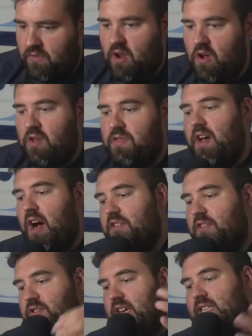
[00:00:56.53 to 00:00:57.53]
The
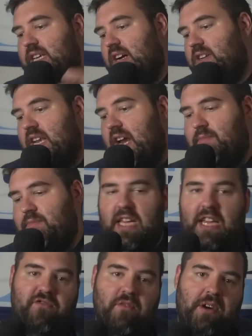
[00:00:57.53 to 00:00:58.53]
other details that I'm
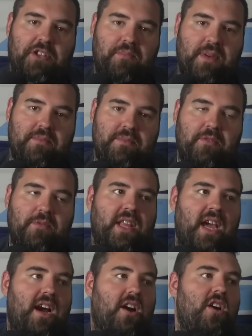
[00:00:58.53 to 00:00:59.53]
seeing from other people that were
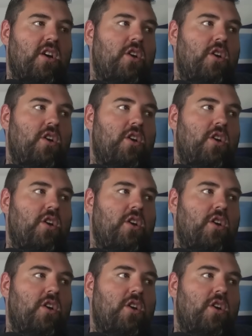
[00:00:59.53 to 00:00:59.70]
there